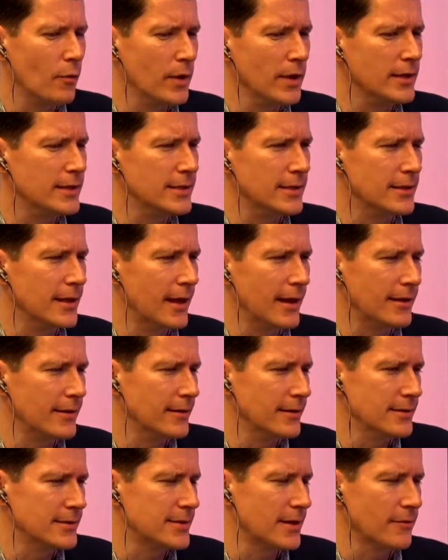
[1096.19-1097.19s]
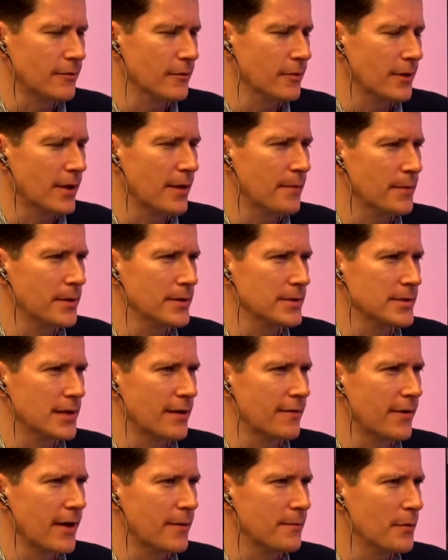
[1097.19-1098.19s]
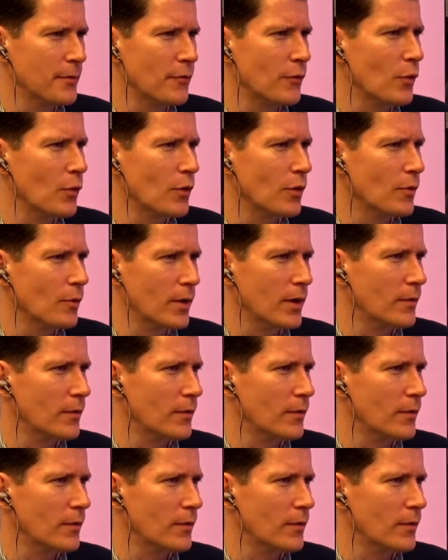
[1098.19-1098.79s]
We did that at several of the companies that I've had before,